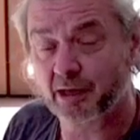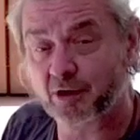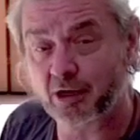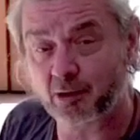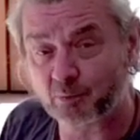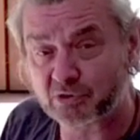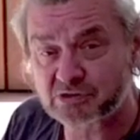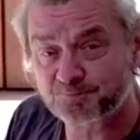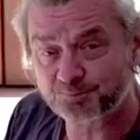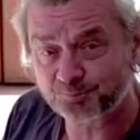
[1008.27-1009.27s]
and the lumbars,
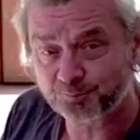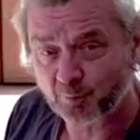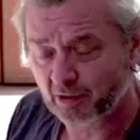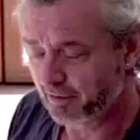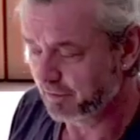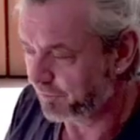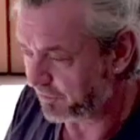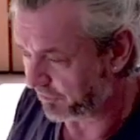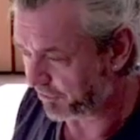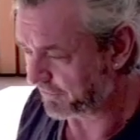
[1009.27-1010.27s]

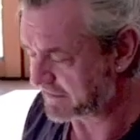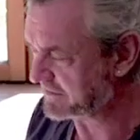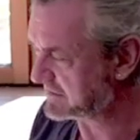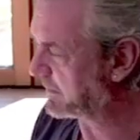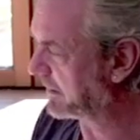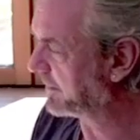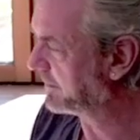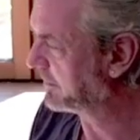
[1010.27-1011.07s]
the thoracic spine.